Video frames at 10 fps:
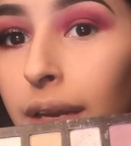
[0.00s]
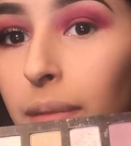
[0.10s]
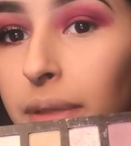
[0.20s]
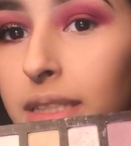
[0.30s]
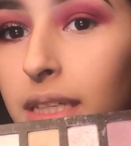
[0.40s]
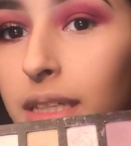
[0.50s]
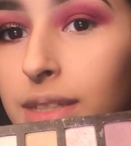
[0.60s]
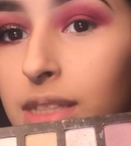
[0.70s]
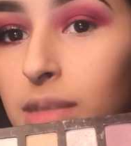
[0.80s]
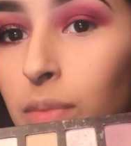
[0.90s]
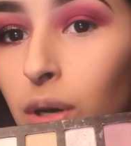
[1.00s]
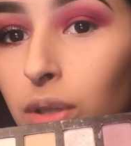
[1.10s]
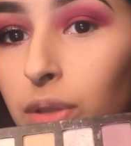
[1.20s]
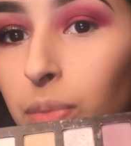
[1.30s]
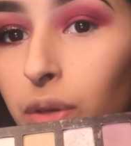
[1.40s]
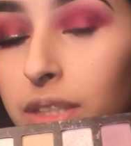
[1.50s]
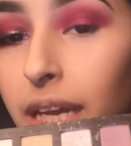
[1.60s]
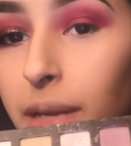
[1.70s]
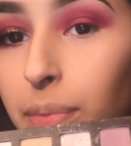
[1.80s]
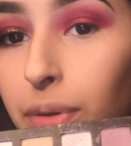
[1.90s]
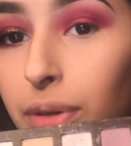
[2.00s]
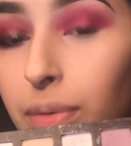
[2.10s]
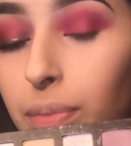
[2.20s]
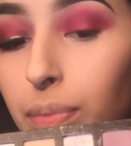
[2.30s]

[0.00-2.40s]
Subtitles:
I'm going to take a smaller, more tapered